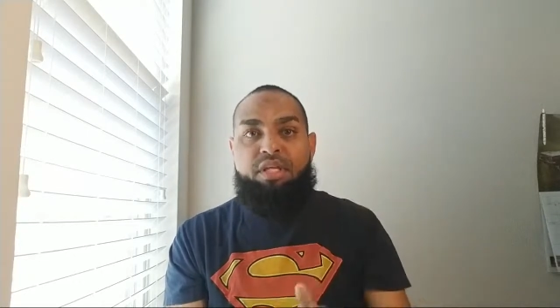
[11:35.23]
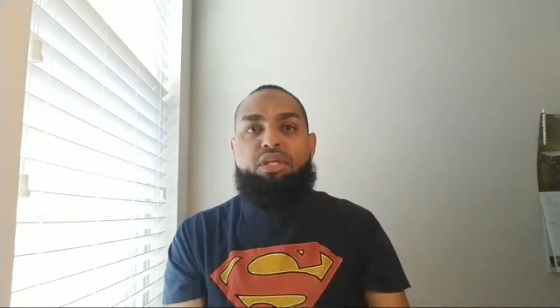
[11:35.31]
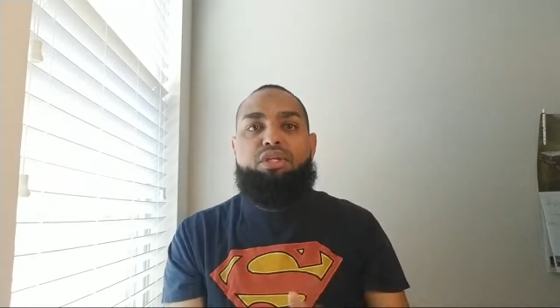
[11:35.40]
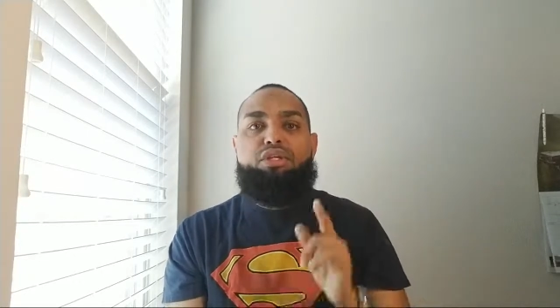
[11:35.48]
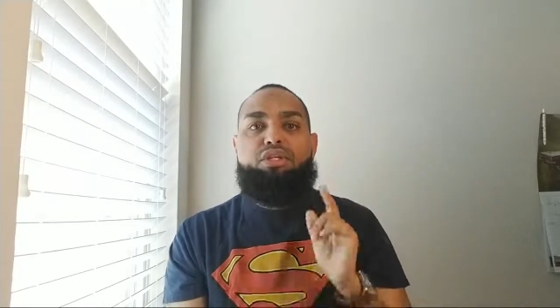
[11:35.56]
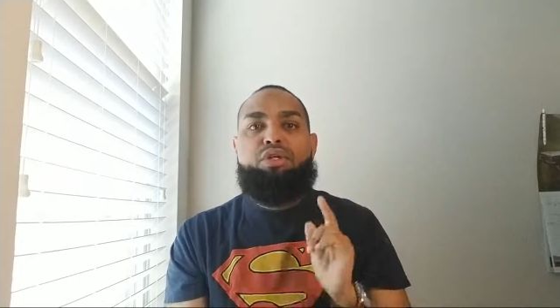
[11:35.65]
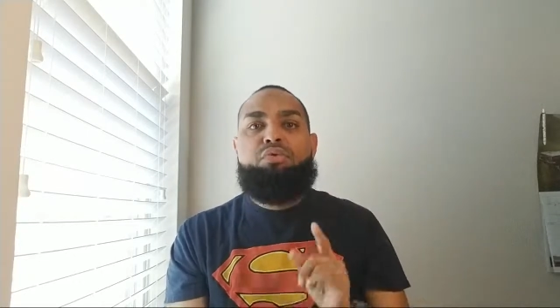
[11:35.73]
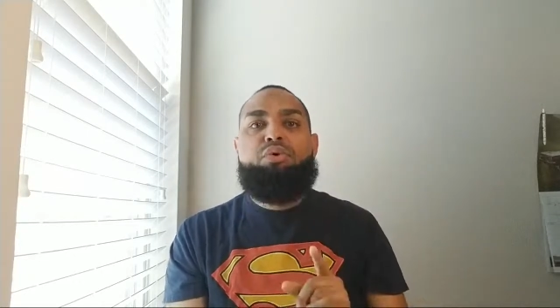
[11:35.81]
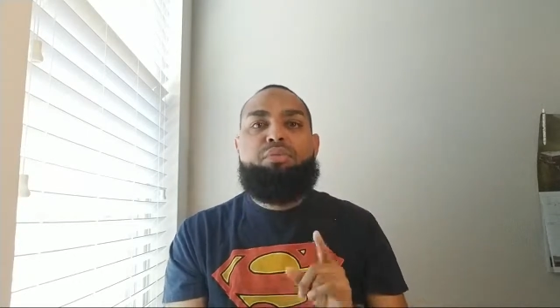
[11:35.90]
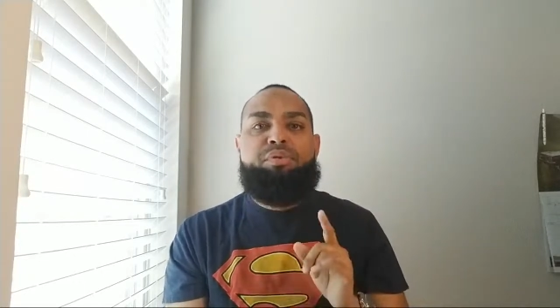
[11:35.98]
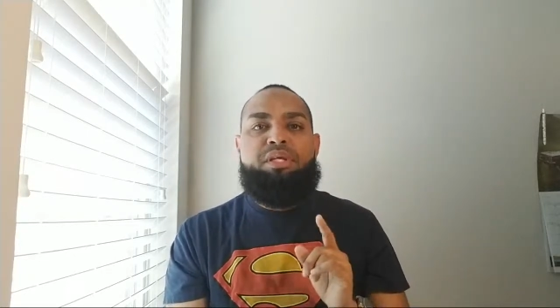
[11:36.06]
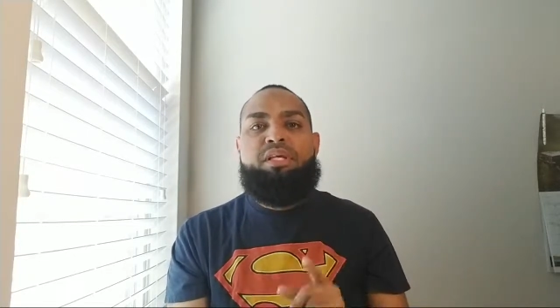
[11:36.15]
You will
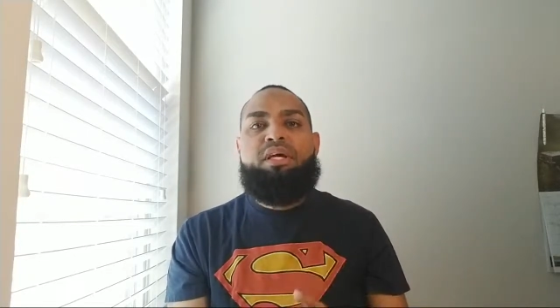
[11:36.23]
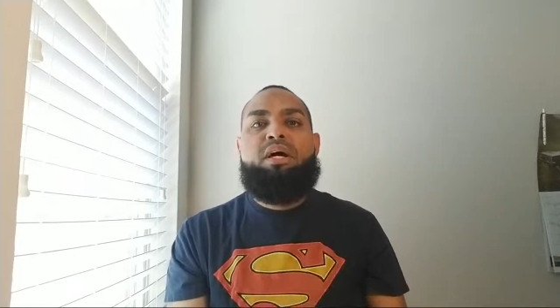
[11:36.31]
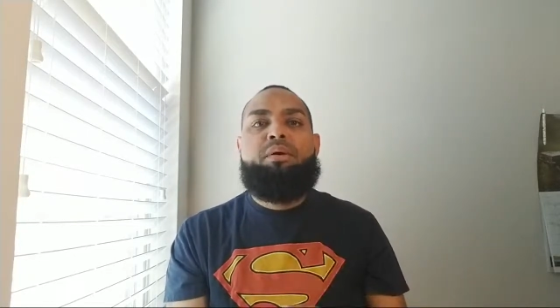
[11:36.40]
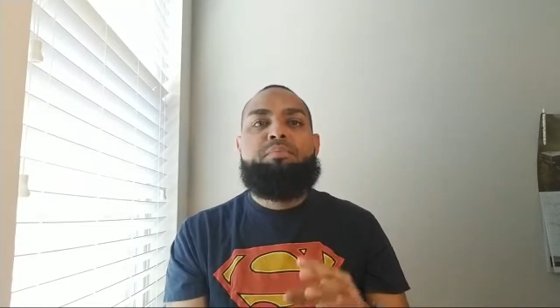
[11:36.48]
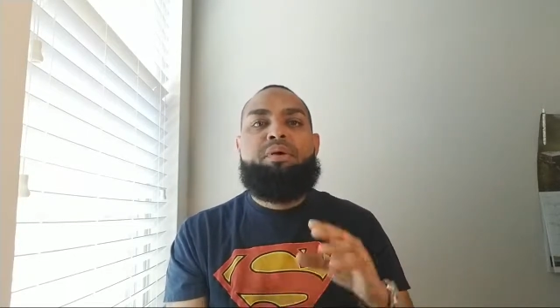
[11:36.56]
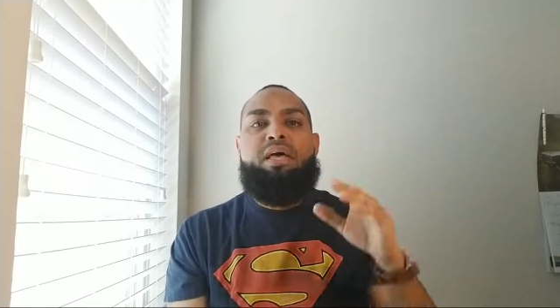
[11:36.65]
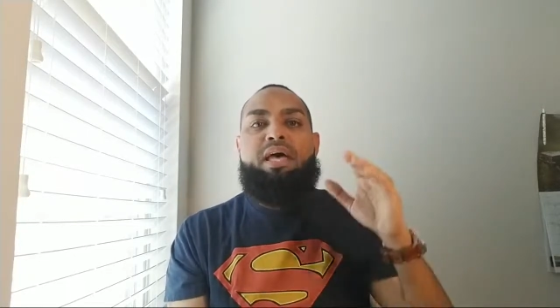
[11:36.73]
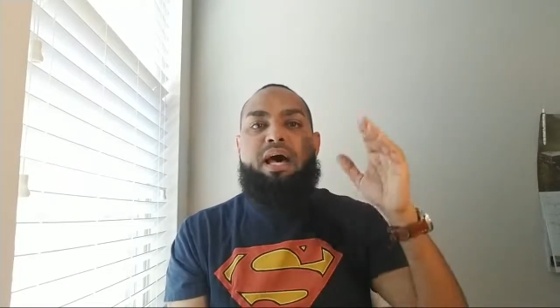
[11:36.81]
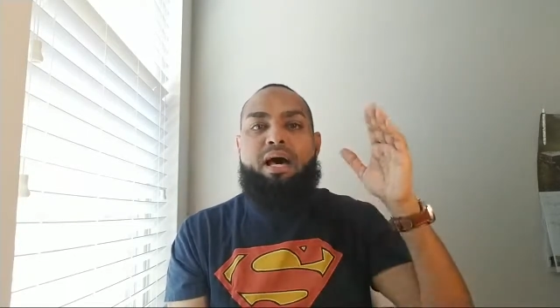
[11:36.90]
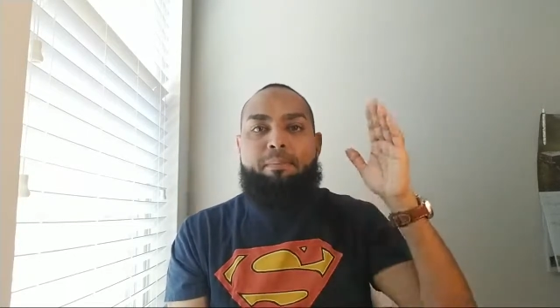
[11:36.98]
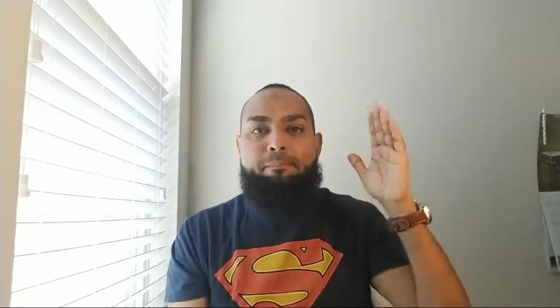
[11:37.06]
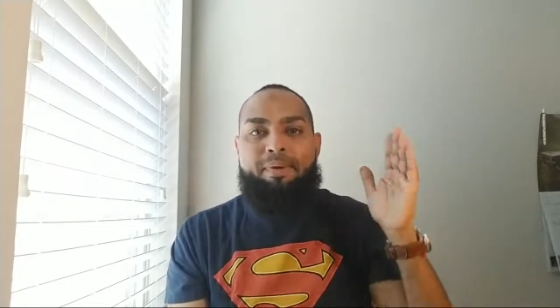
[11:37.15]
become
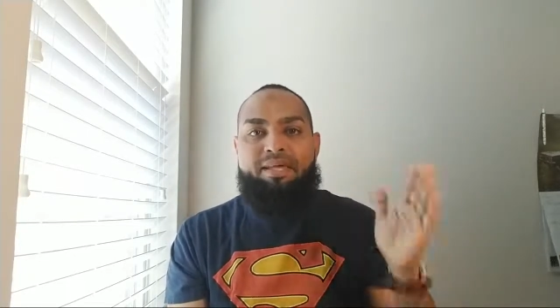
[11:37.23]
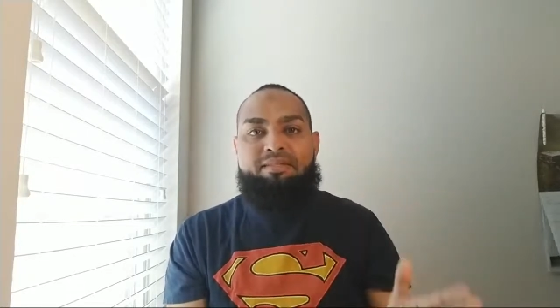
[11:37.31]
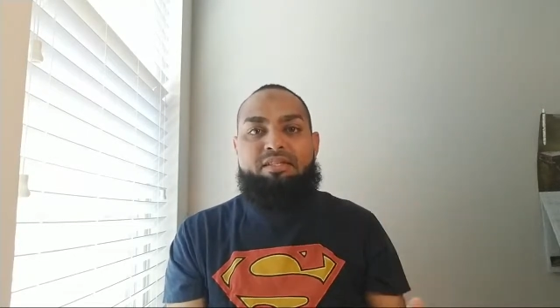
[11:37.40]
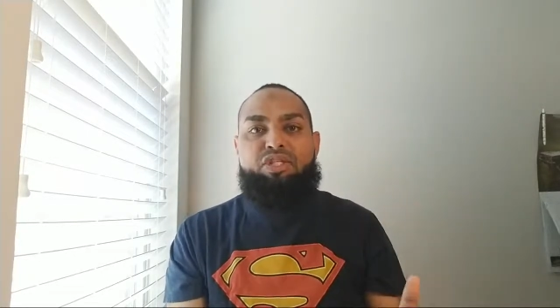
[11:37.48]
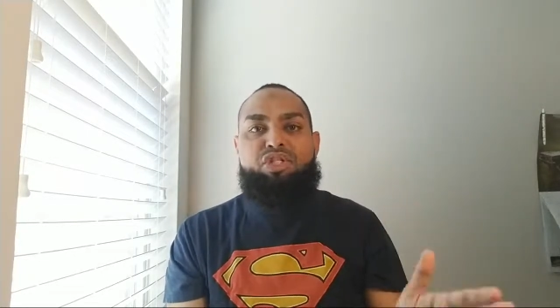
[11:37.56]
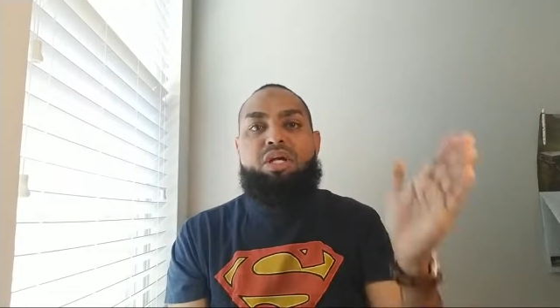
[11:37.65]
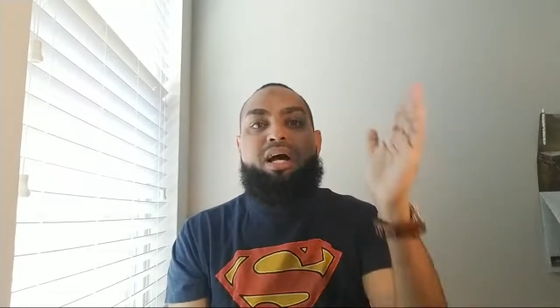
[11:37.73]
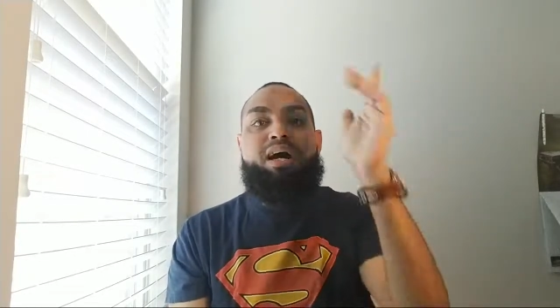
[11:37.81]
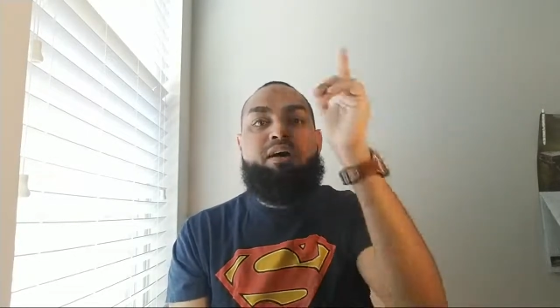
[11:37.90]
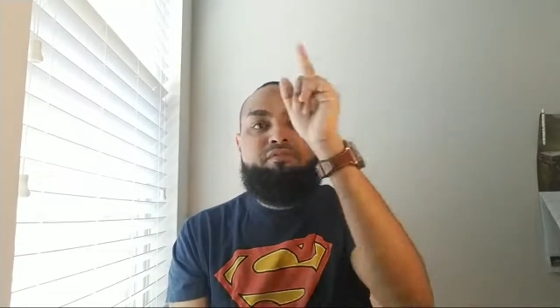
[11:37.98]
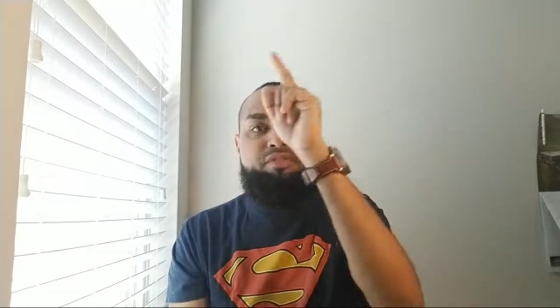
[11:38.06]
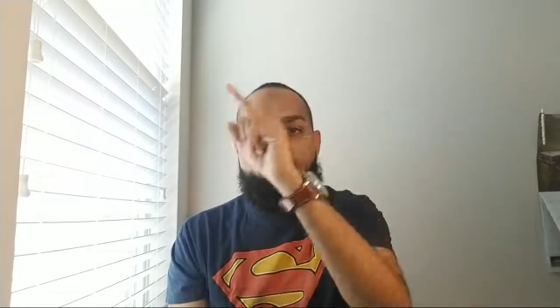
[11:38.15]
a messenger
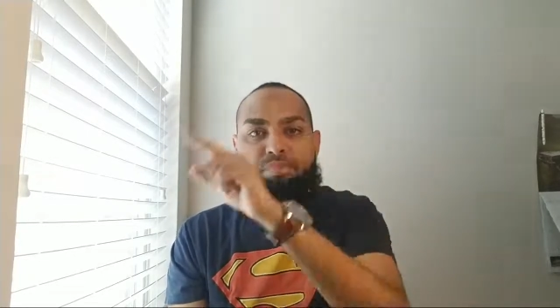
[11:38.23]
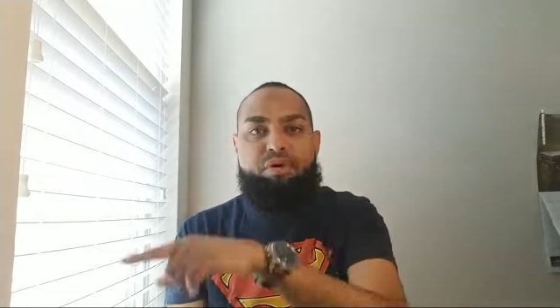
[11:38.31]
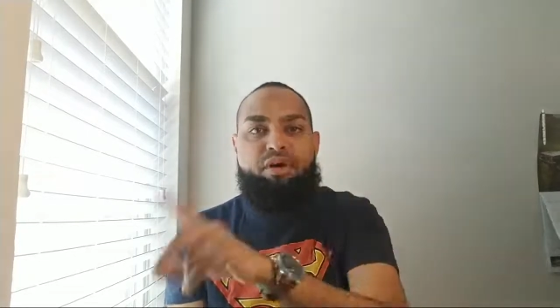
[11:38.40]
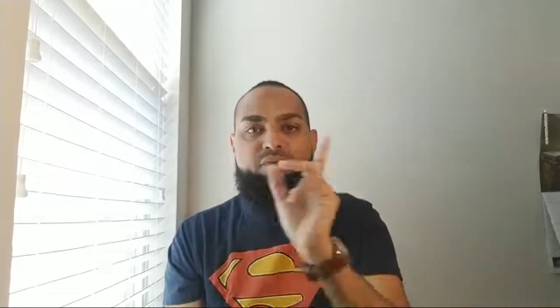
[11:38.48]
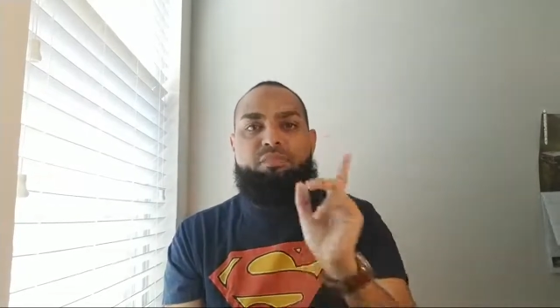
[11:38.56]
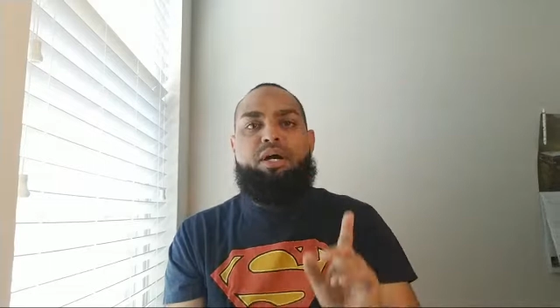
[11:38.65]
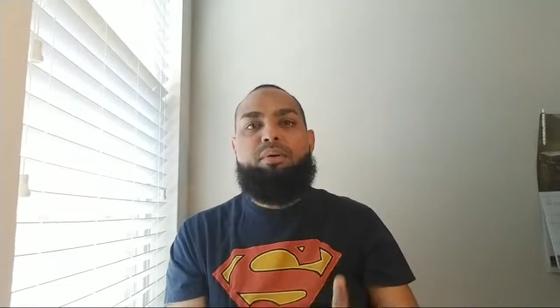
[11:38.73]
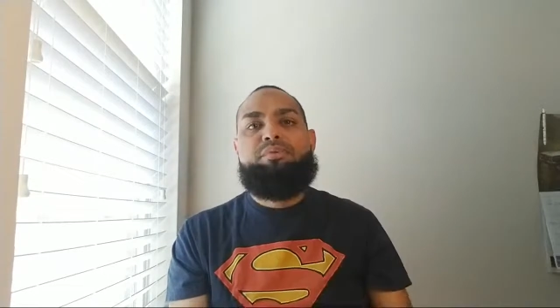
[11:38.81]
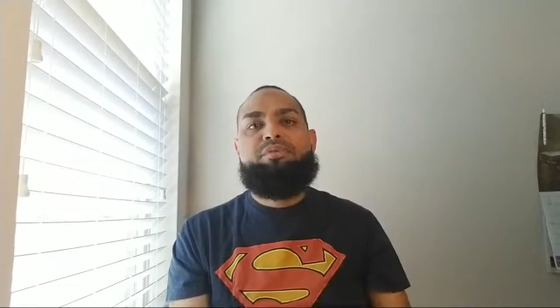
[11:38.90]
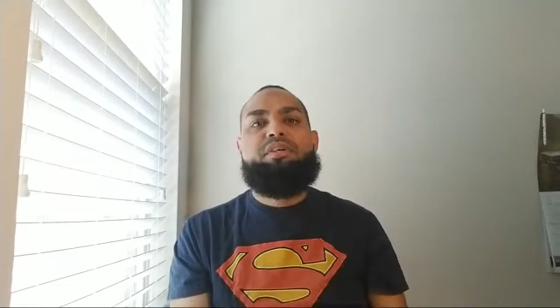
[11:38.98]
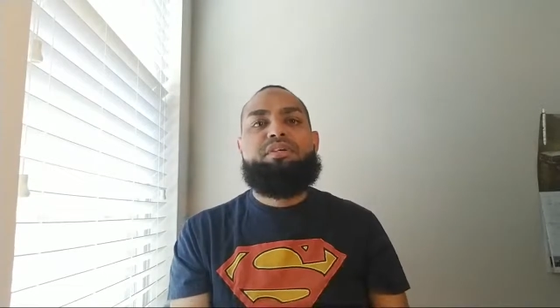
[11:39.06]
of the Prophet Muhammad.